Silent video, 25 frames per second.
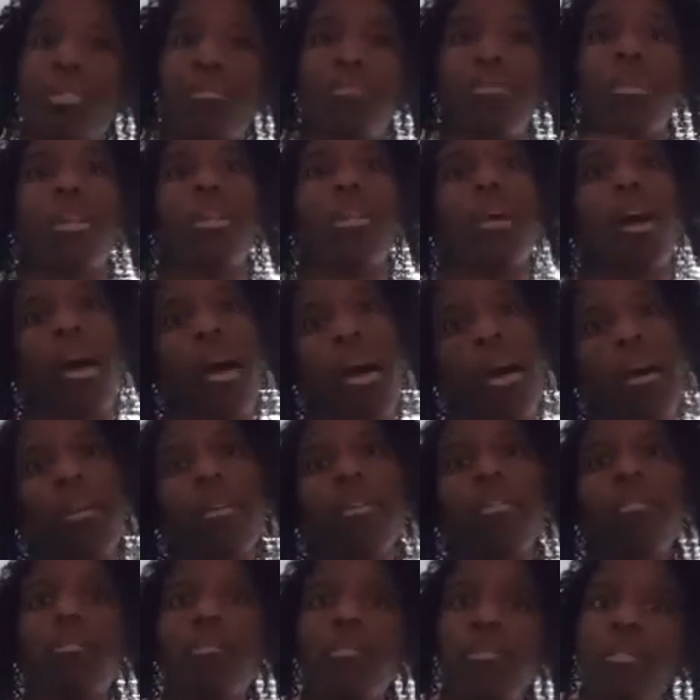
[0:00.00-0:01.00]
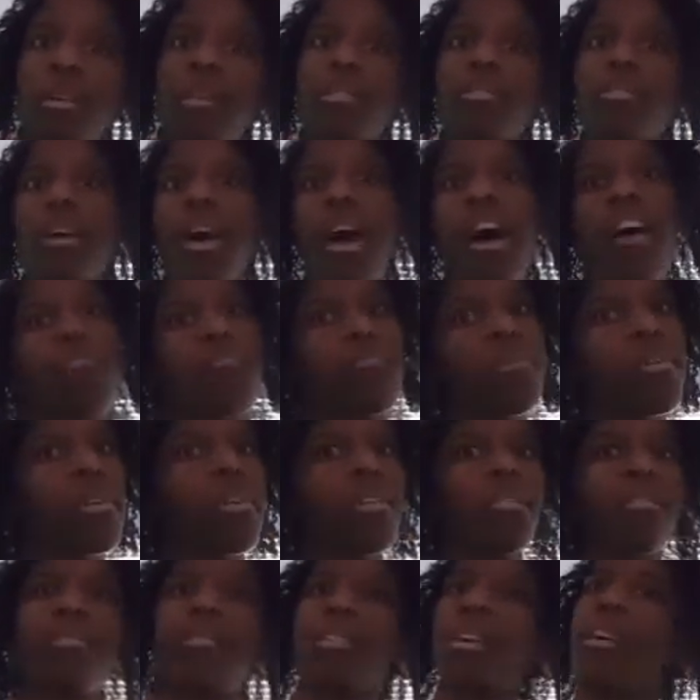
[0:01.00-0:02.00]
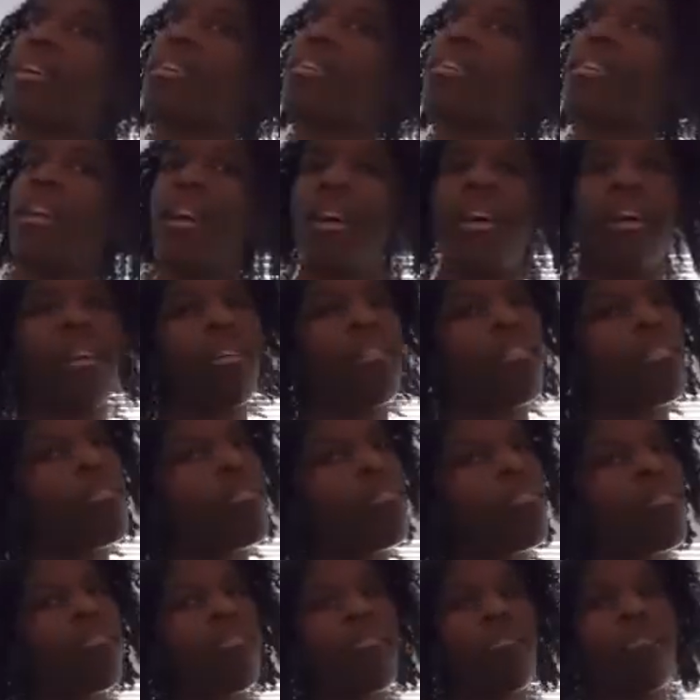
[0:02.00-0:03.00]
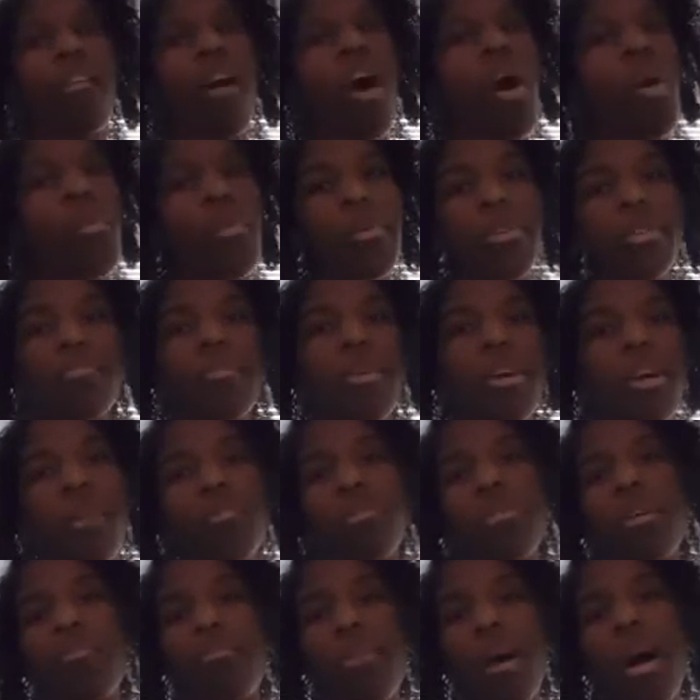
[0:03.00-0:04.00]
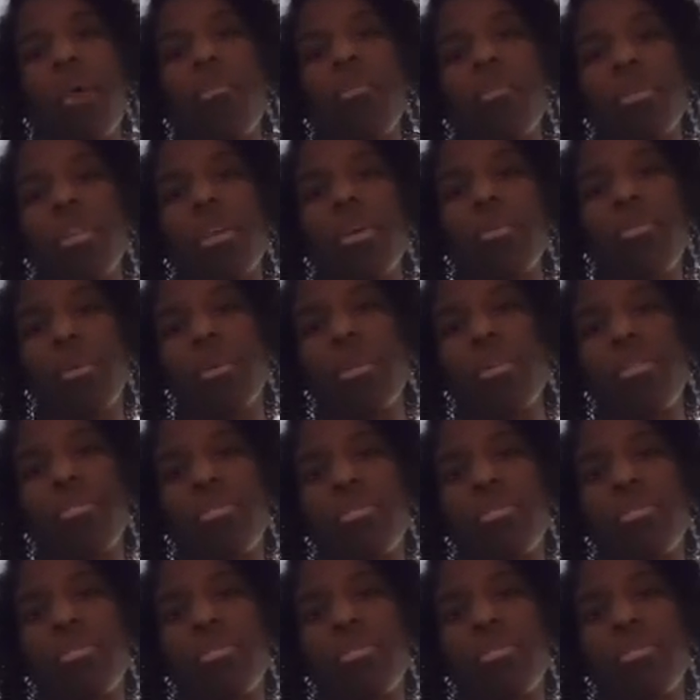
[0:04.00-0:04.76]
Gemini does have because they can't always make up their mind what they want to